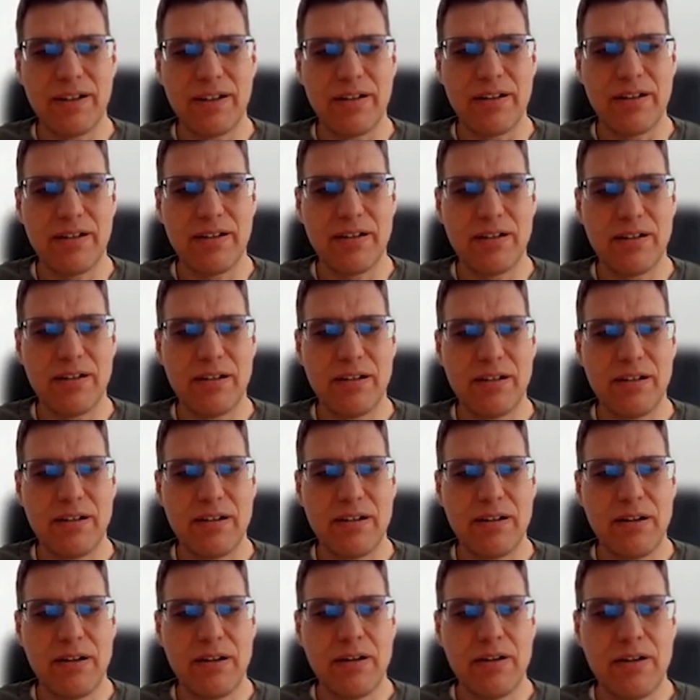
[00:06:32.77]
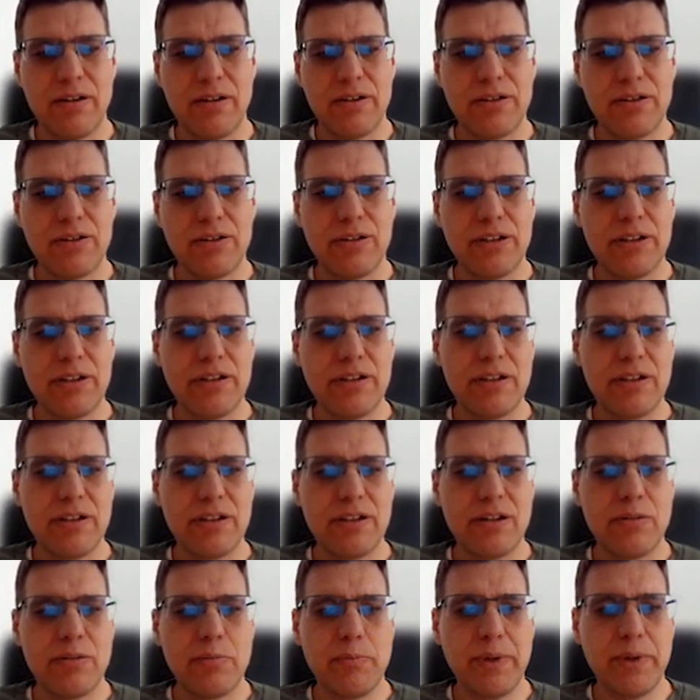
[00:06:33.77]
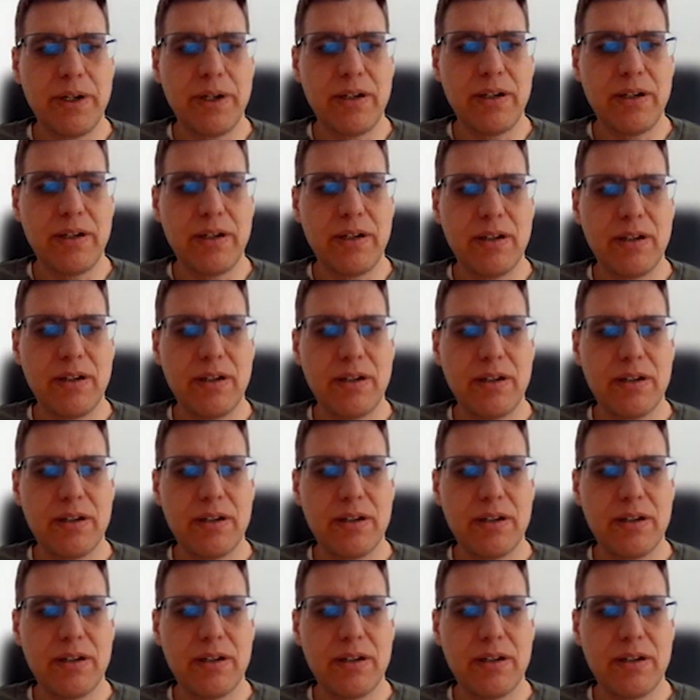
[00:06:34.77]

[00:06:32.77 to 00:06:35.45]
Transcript: Yeah. So this is comparing,